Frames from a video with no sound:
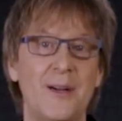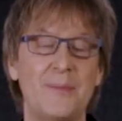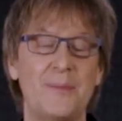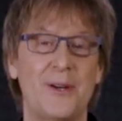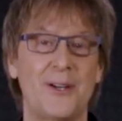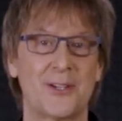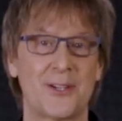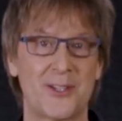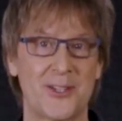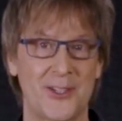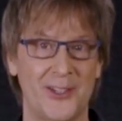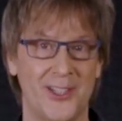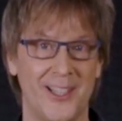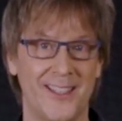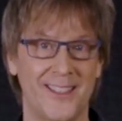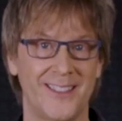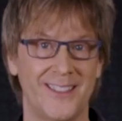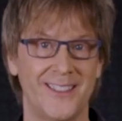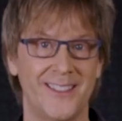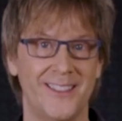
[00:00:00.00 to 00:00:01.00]
I'm Mark
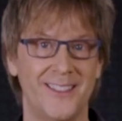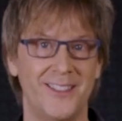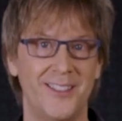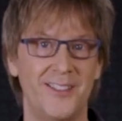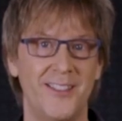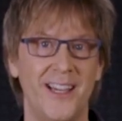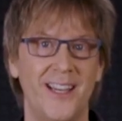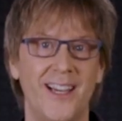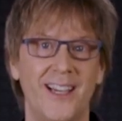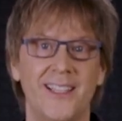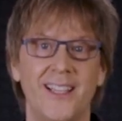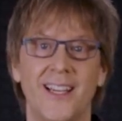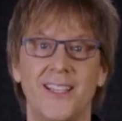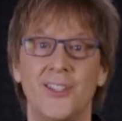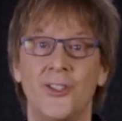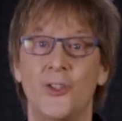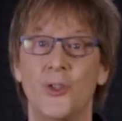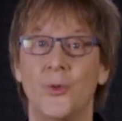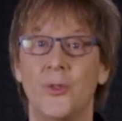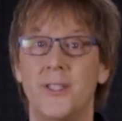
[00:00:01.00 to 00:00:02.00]
Cerny. Today I'd
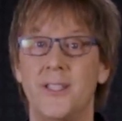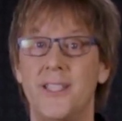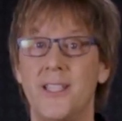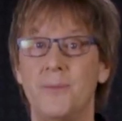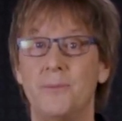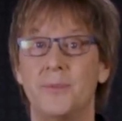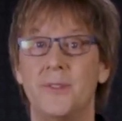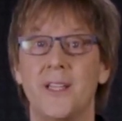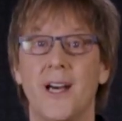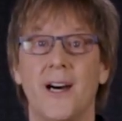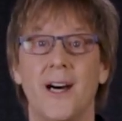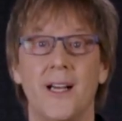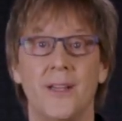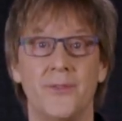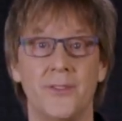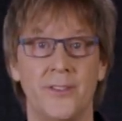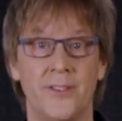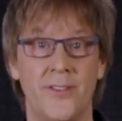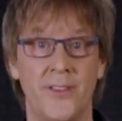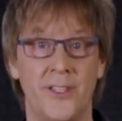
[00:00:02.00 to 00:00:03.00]
like to do a deep
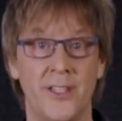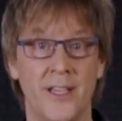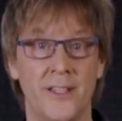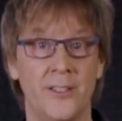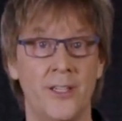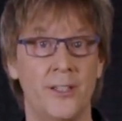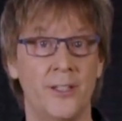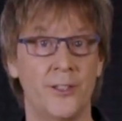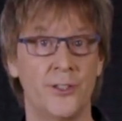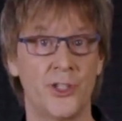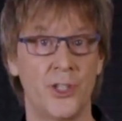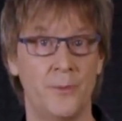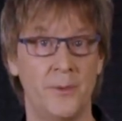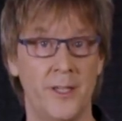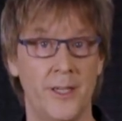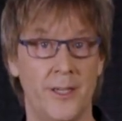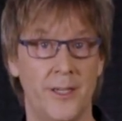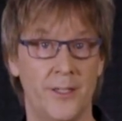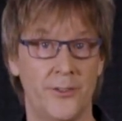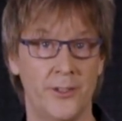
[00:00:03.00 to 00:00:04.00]
dive into the technology
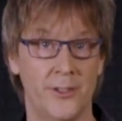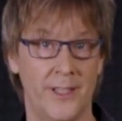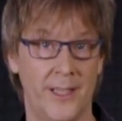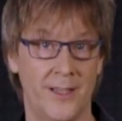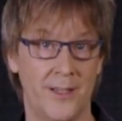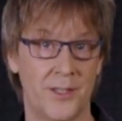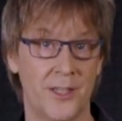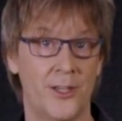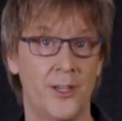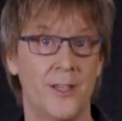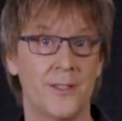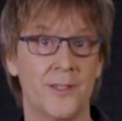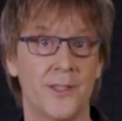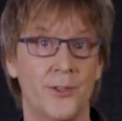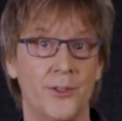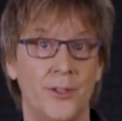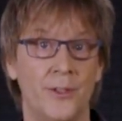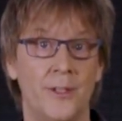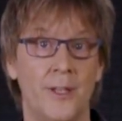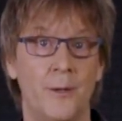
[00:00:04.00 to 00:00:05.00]
behind our latest
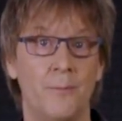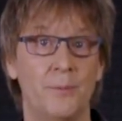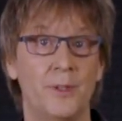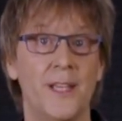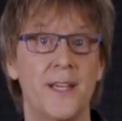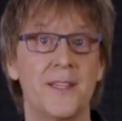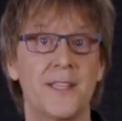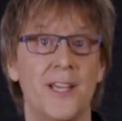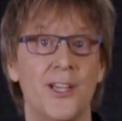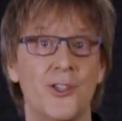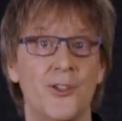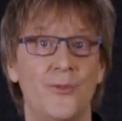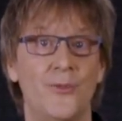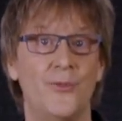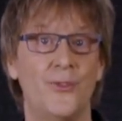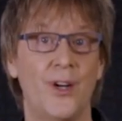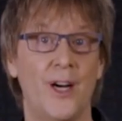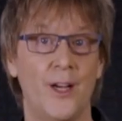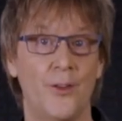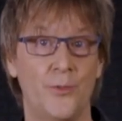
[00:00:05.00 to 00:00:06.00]
console,
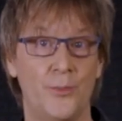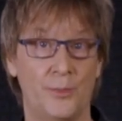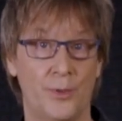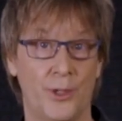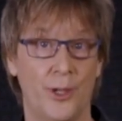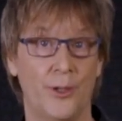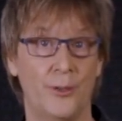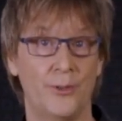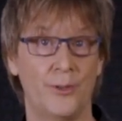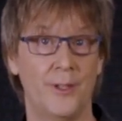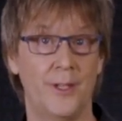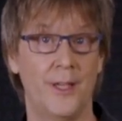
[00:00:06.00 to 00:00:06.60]
PlayStation 5 Pro.